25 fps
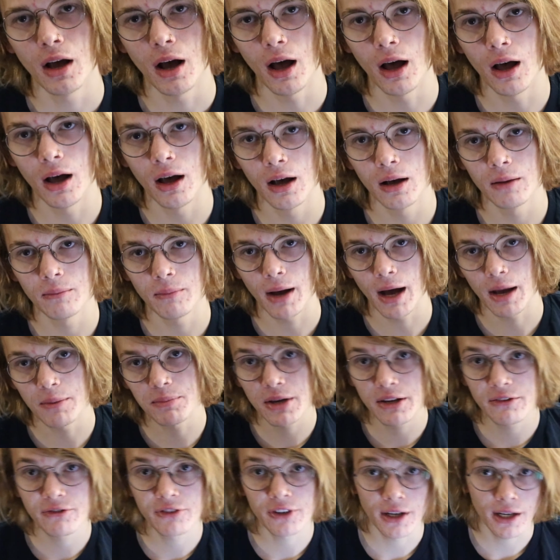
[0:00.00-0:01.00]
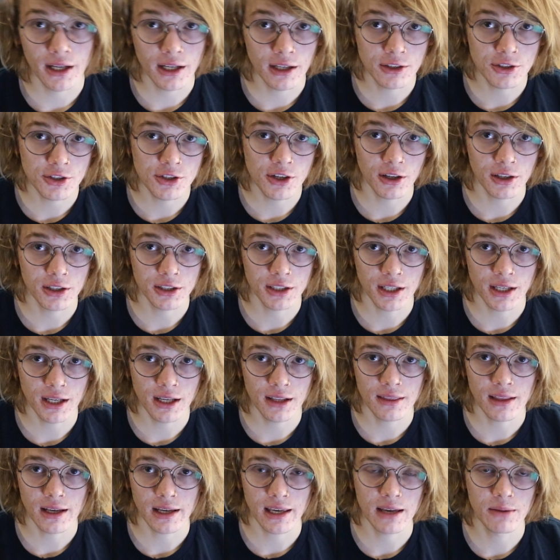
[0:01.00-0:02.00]
I paid for an $800
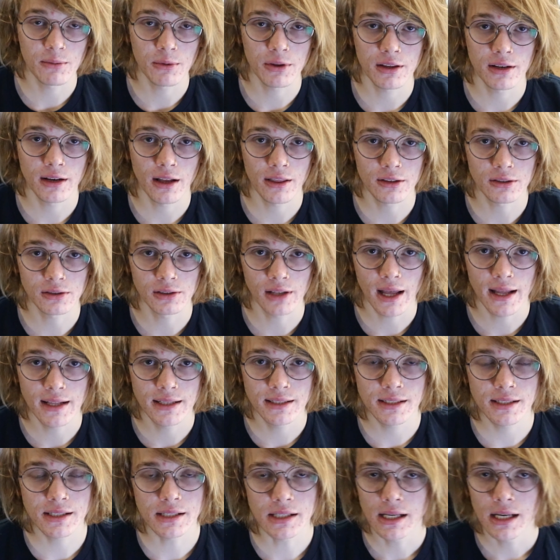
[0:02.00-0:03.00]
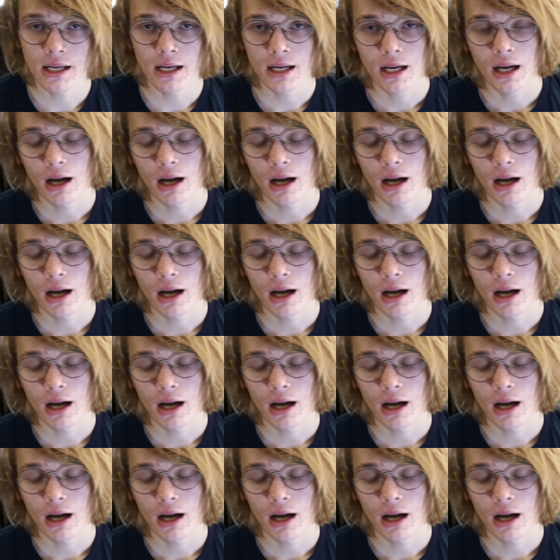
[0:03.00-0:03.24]
kit that came with another lens.